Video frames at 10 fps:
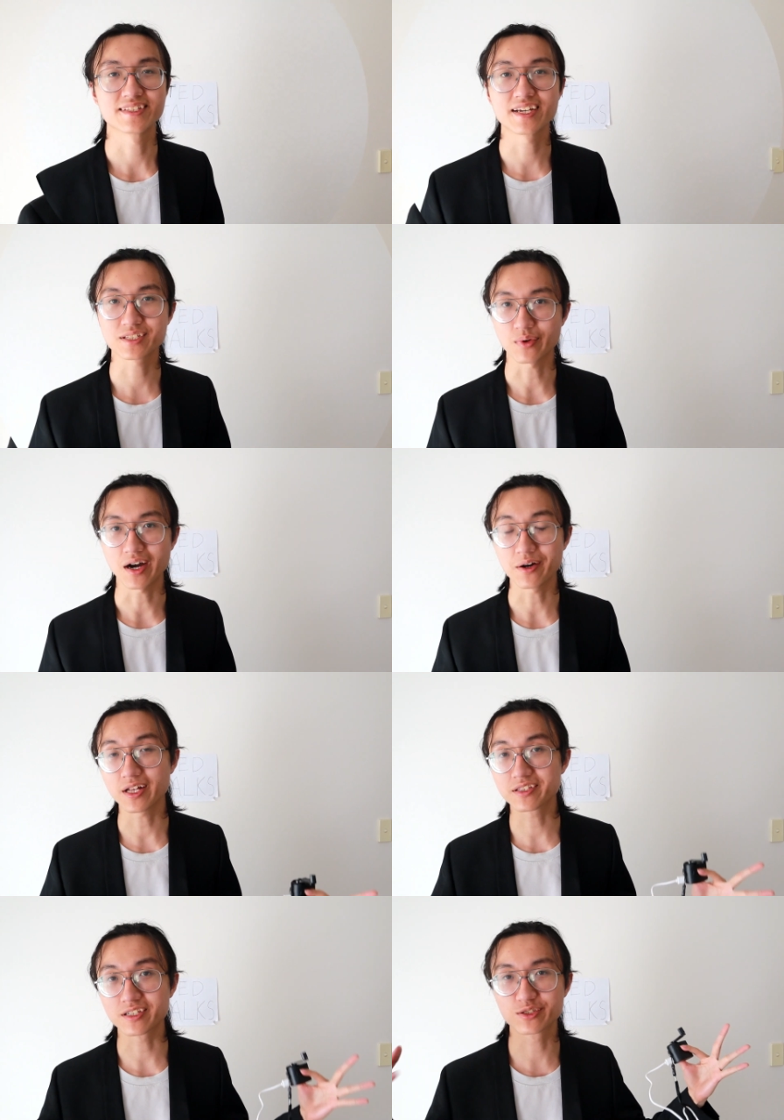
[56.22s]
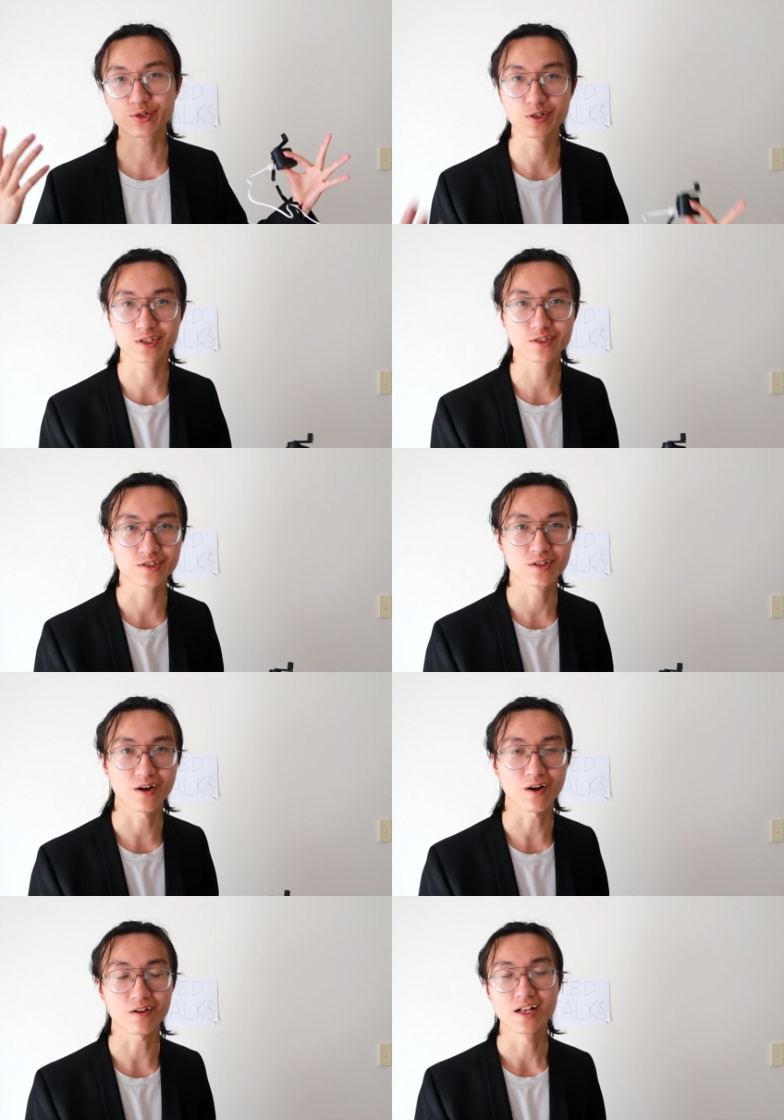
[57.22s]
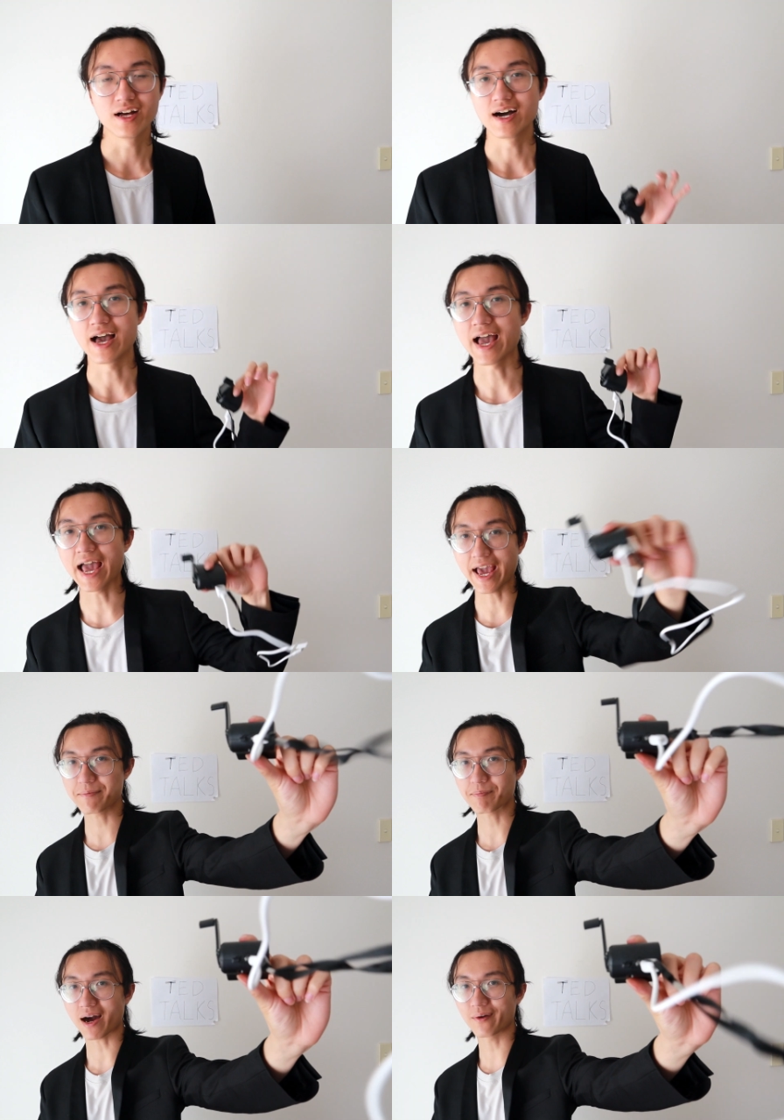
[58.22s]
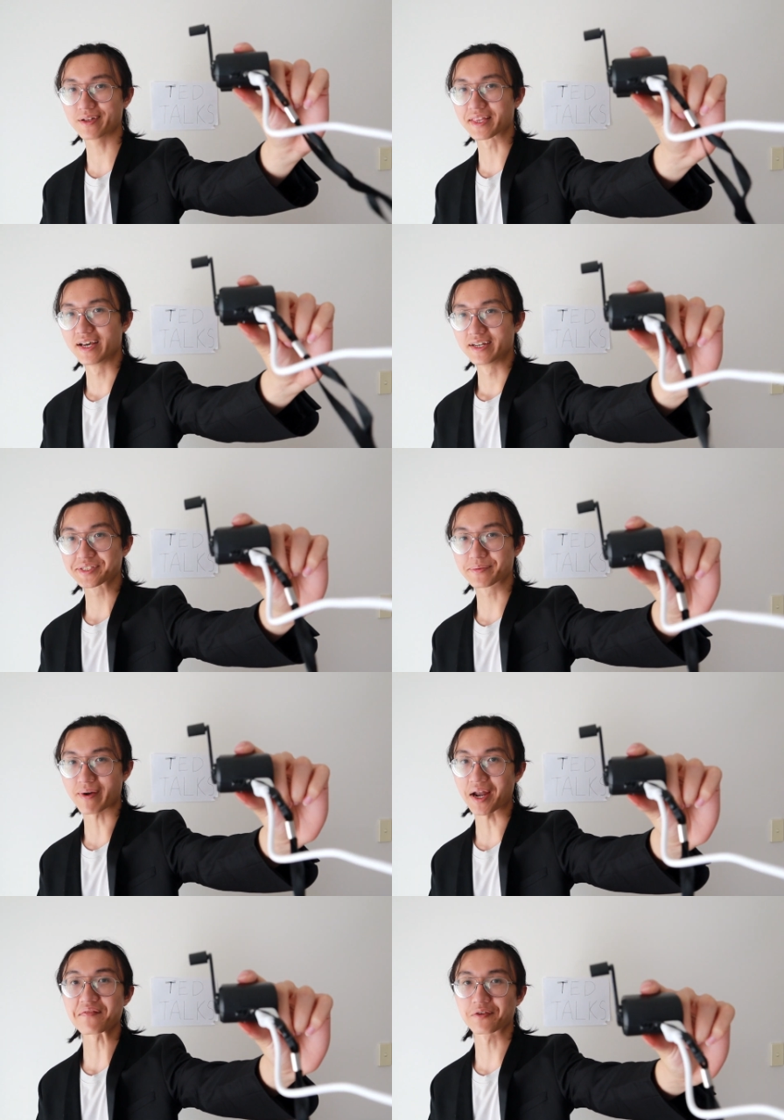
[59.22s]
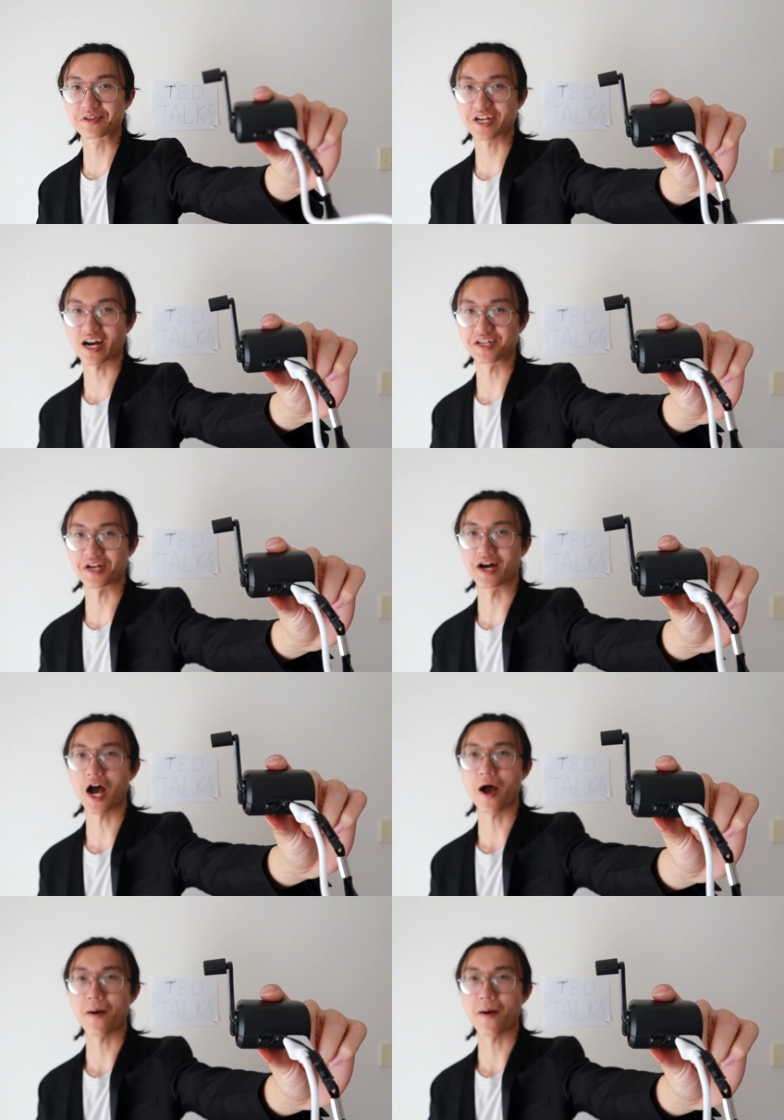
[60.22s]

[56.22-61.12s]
and that's why I would like to introduce to you all a hand-powered smartphone charger.